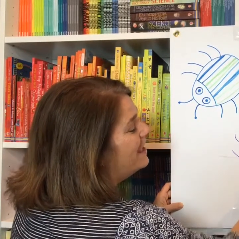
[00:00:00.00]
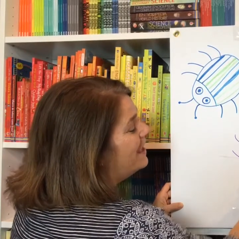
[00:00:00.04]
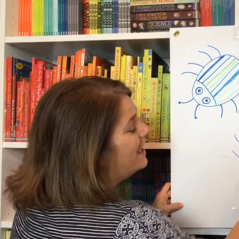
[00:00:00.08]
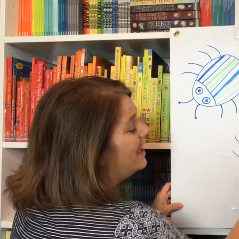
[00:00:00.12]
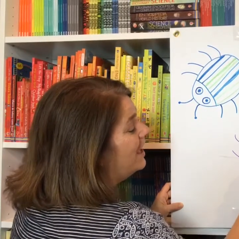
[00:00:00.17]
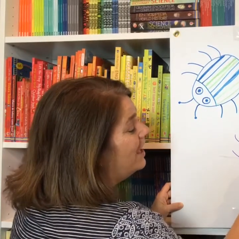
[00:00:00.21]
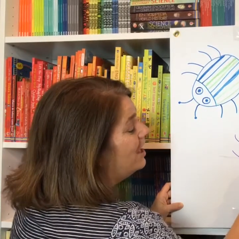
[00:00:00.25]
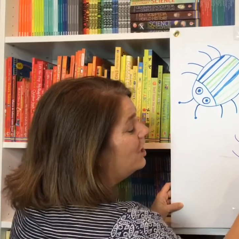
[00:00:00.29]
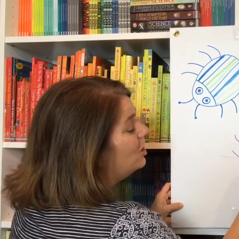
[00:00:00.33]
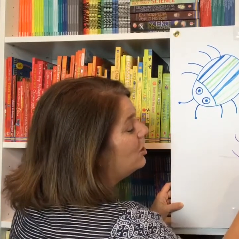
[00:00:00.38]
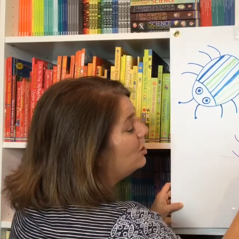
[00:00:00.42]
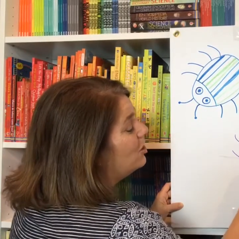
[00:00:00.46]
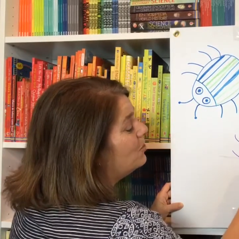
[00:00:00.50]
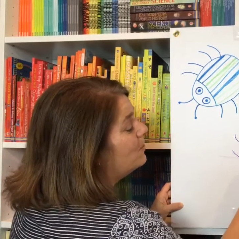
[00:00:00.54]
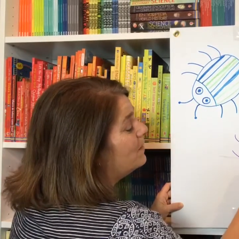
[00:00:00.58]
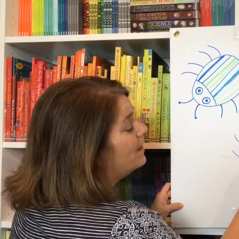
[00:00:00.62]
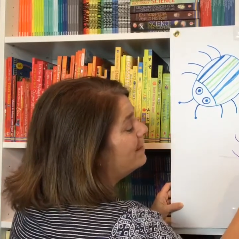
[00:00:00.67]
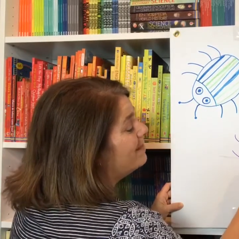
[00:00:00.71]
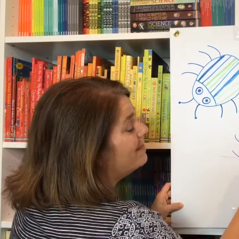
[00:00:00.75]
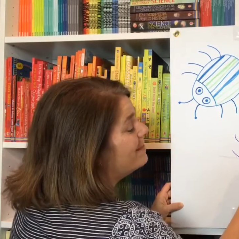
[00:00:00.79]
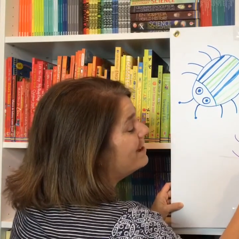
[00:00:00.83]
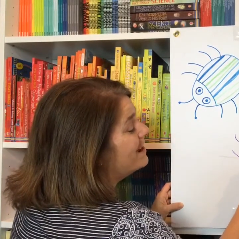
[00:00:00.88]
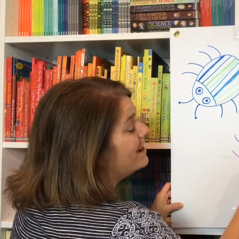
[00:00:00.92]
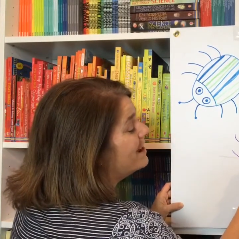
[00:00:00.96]
You know, I
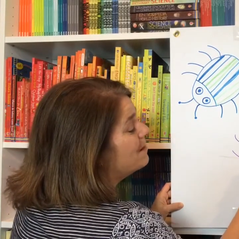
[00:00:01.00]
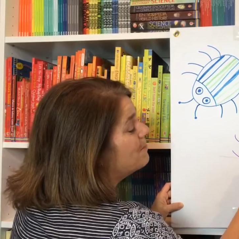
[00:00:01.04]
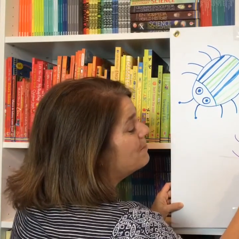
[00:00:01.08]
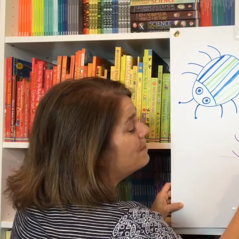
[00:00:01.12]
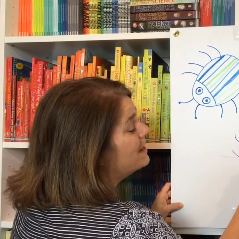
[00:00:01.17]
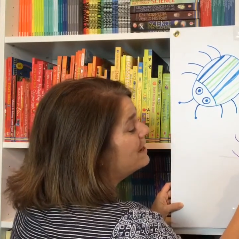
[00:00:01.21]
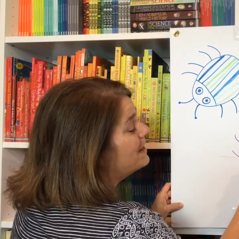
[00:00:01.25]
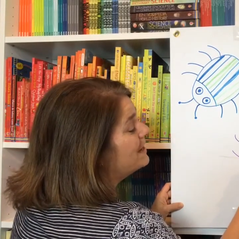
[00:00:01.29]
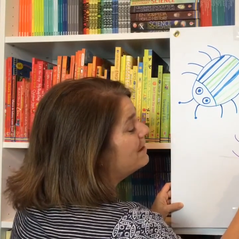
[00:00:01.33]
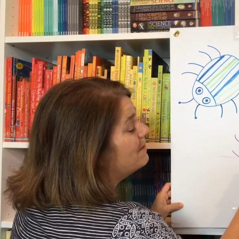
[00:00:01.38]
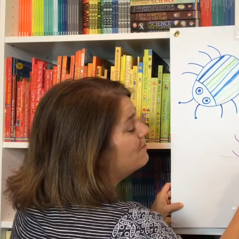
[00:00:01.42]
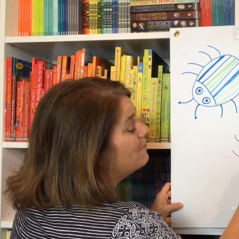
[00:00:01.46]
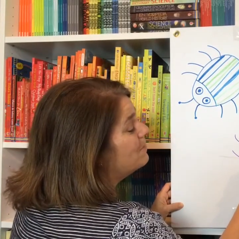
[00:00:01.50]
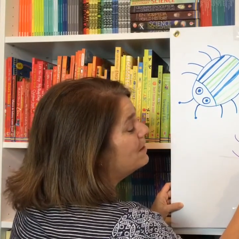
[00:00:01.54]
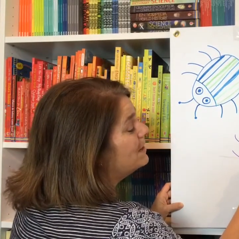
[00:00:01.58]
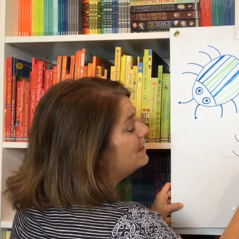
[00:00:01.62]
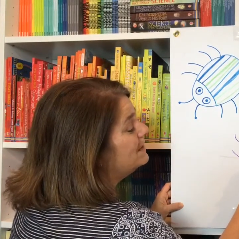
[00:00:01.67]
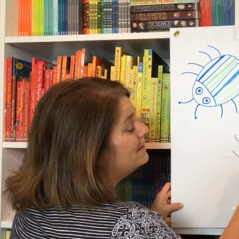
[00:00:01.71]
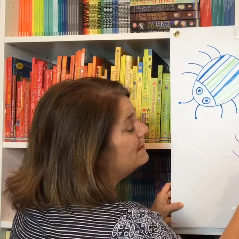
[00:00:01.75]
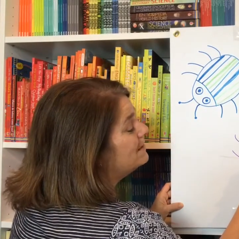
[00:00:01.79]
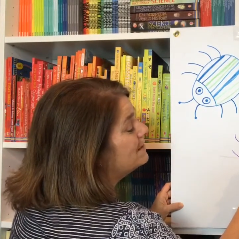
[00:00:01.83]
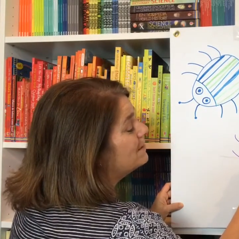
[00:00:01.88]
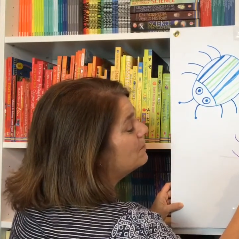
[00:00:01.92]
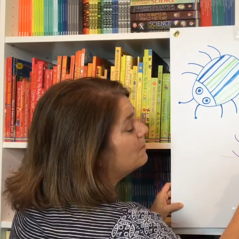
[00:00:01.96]
think I might give
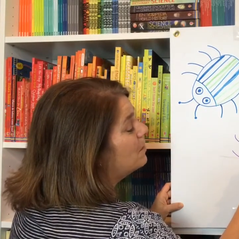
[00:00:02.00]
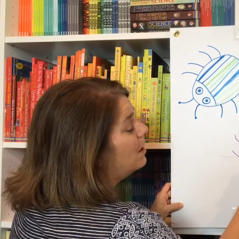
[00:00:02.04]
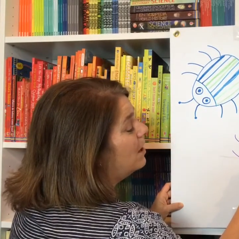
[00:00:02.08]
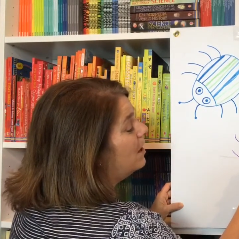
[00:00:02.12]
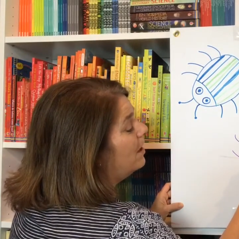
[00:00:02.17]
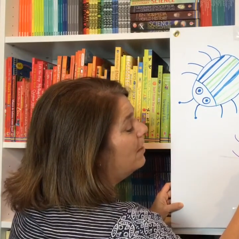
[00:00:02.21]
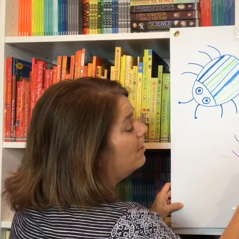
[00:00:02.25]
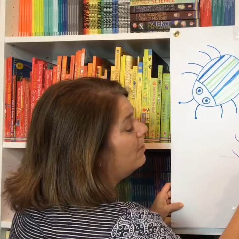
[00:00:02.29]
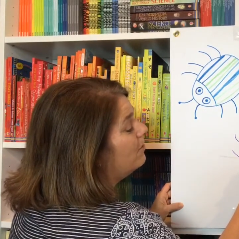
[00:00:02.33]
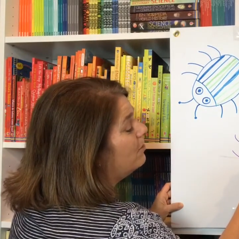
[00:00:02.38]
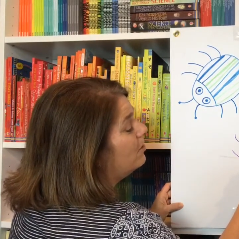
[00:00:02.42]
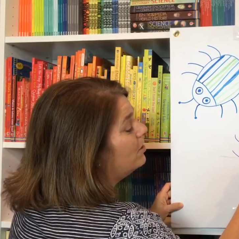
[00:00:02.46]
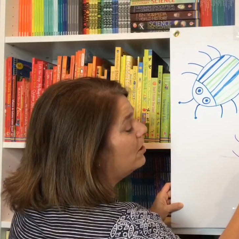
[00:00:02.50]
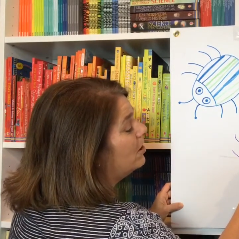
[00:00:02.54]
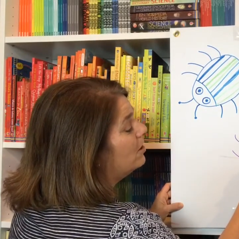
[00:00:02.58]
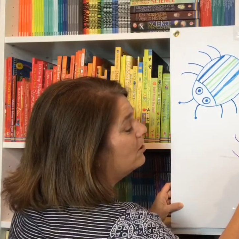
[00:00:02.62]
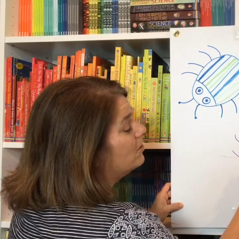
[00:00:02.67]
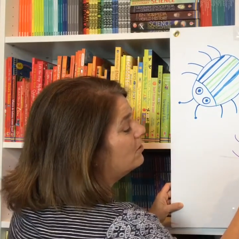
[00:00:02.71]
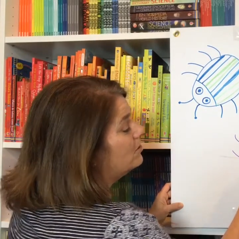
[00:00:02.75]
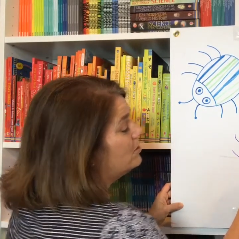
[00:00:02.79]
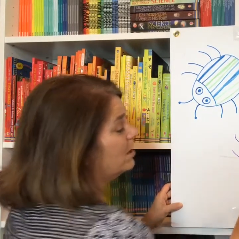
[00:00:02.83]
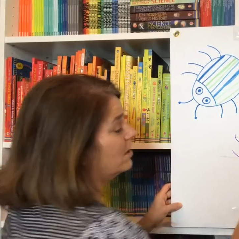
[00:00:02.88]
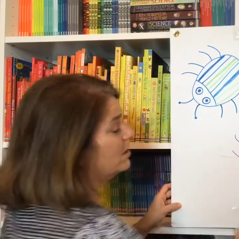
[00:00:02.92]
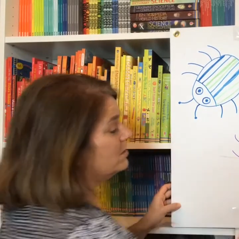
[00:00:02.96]
mine some other
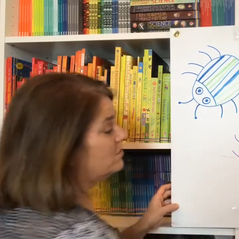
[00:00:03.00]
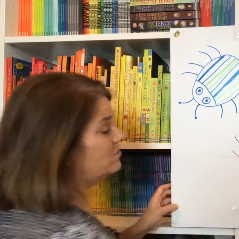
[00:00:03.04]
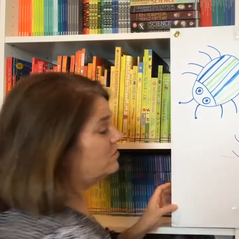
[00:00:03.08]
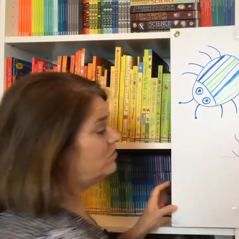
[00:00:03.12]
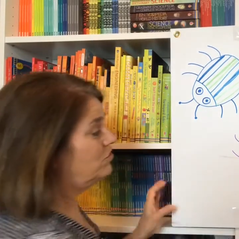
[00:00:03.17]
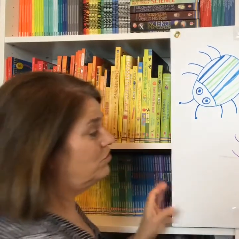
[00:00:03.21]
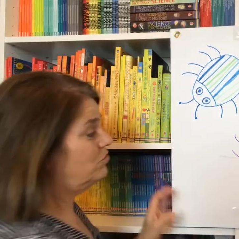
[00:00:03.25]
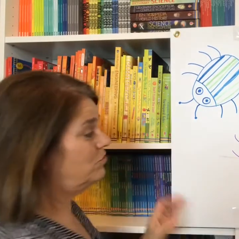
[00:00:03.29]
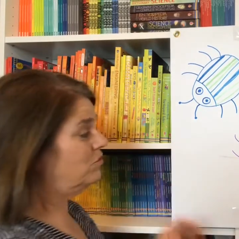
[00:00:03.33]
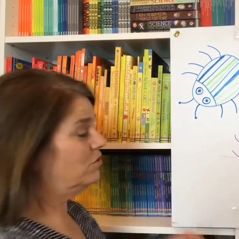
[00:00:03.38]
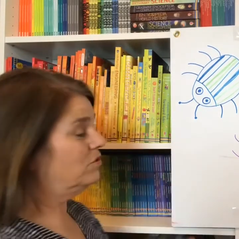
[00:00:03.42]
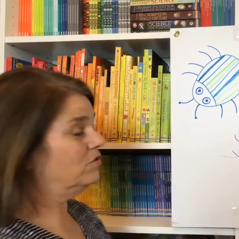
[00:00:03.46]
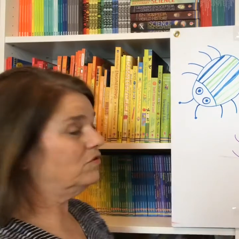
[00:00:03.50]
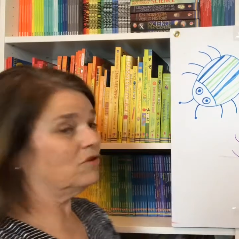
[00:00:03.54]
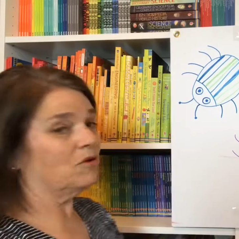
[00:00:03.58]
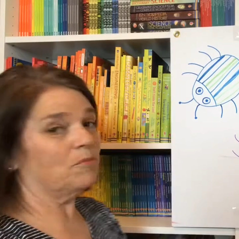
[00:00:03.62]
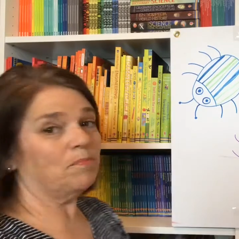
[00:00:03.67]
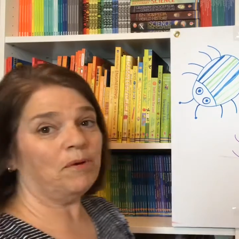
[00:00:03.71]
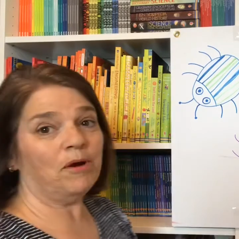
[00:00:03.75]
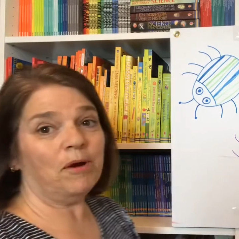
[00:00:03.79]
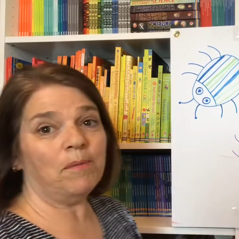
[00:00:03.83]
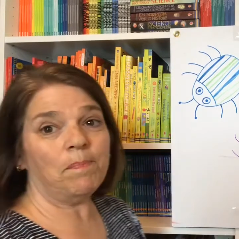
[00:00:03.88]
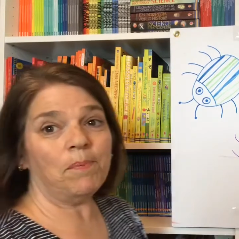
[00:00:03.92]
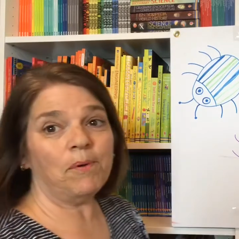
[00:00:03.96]
color dots too. Those are
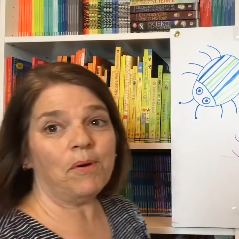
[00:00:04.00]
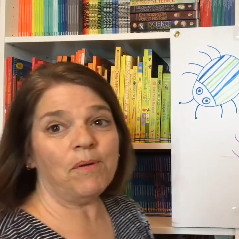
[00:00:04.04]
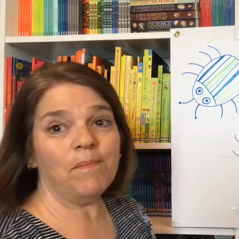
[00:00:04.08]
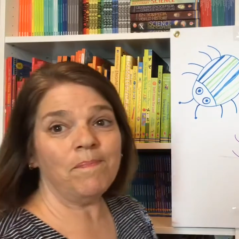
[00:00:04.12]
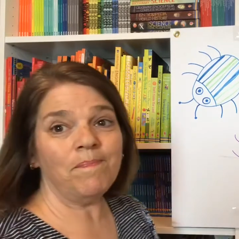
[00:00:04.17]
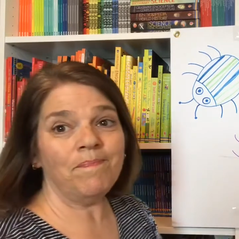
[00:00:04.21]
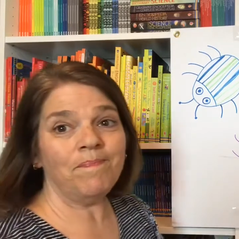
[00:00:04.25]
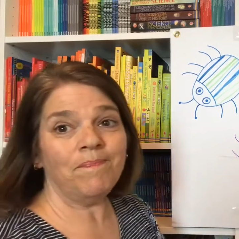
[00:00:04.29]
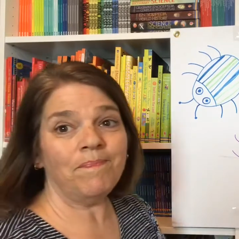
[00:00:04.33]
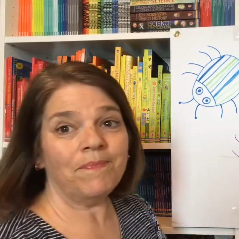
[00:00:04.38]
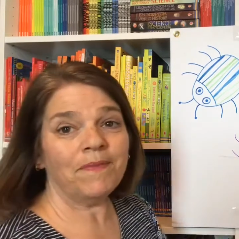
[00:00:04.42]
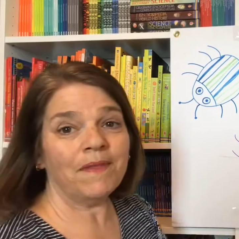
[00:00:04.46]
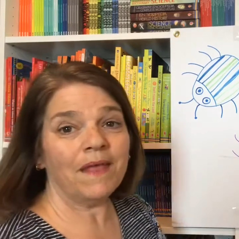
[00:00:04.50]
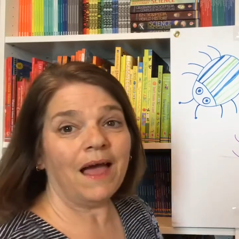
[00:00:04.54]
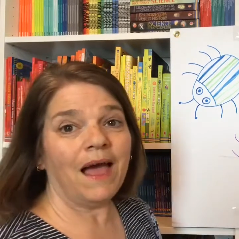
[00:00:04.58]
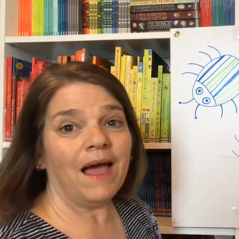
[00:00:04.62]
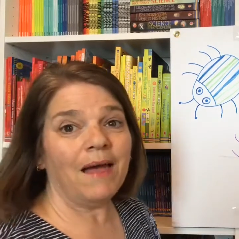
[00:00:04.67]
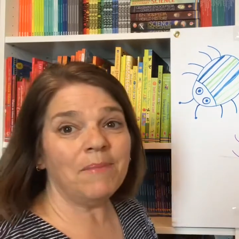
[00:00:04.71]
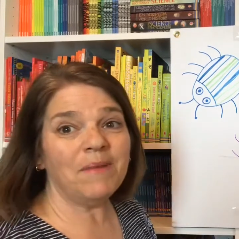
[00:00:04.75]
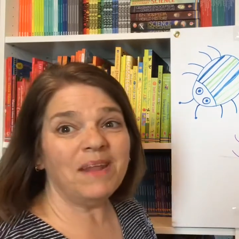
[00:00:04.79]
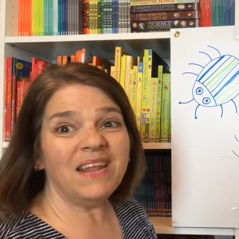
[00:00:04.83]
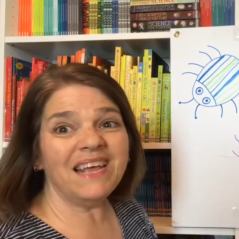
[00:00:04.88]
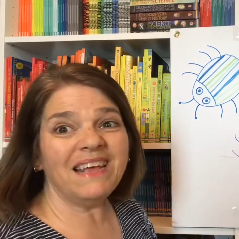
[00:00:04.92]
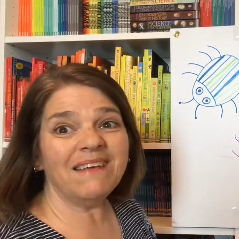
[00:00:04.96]
purple.
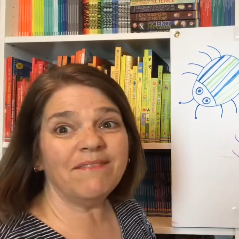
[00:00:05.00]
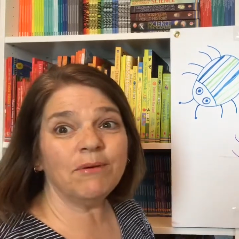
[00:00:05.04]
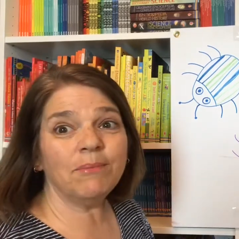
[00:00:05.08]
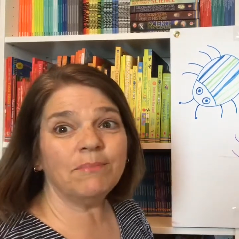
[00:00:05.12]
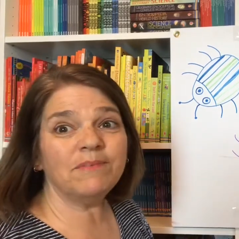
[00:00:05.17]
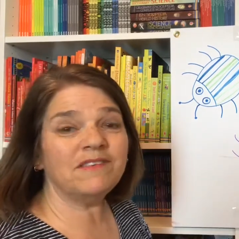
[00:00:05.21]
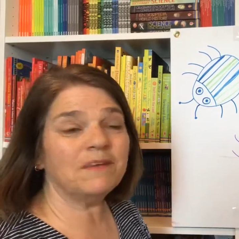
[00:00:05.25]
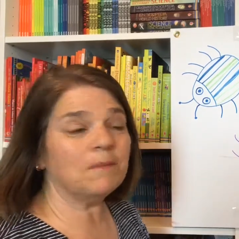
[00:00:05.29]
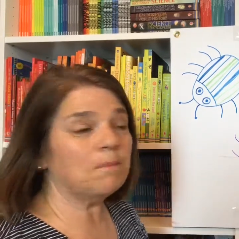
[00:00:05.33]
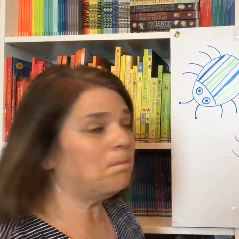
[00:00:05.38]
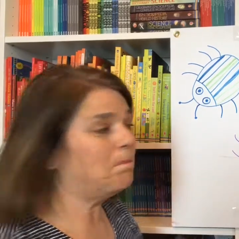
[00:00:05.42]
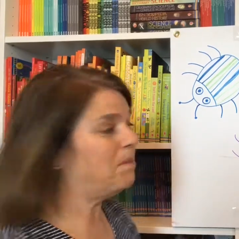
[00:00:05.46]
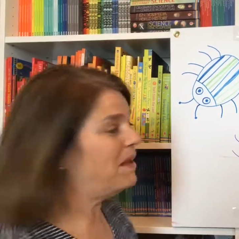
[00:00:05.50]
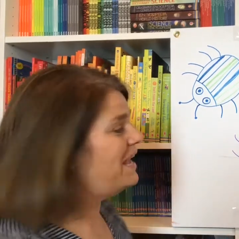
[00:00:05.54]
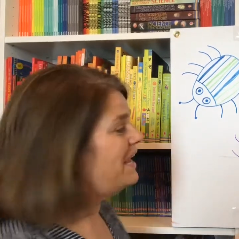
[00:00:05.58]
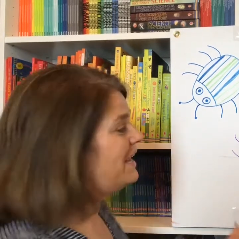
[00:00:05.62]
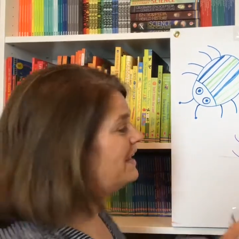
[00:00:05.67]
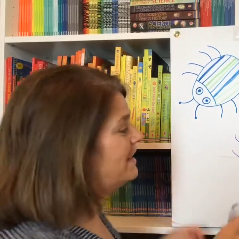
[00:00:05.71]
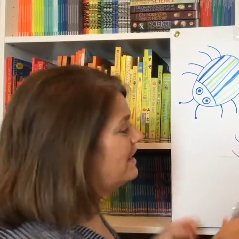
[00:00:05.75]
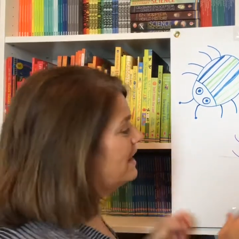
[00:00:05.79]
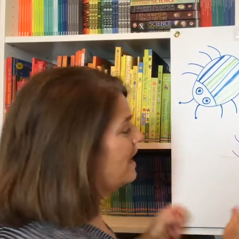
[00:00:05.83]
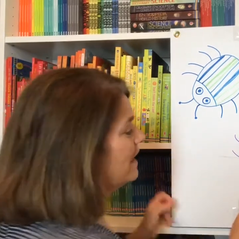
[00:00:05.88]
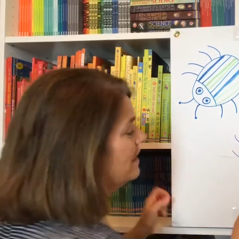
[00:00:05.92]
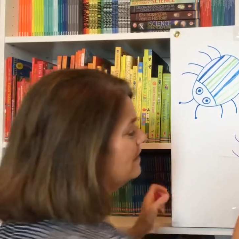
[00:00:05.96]
I'm going to give him some
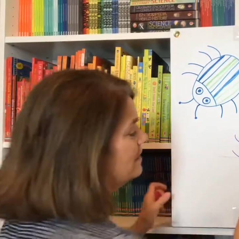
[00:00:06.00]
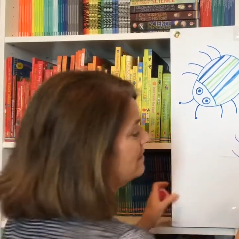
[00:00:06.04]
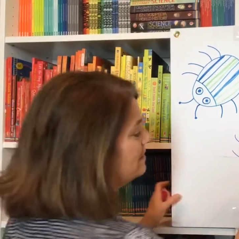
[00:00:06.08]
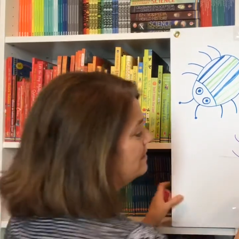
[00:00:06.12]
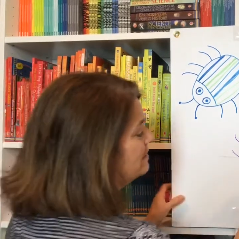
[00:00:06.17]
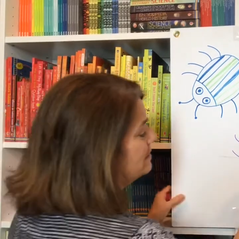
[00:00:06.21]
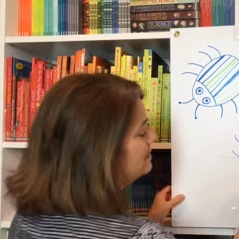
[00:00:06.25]
pink dots.